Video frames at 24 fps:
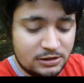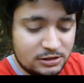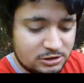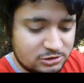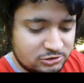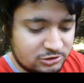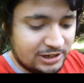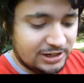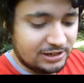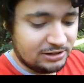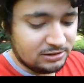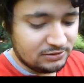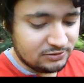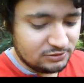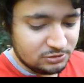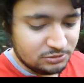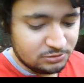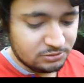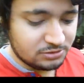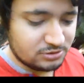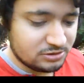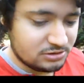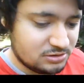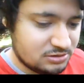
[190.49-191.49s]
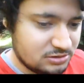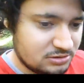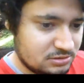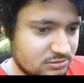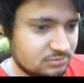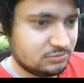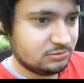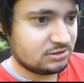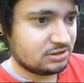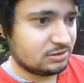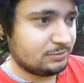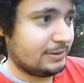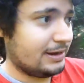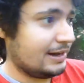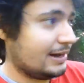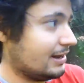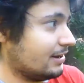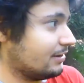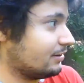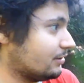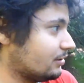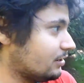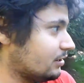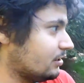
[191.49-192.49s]
Dragon, of course, was a
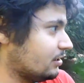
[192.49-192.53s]
man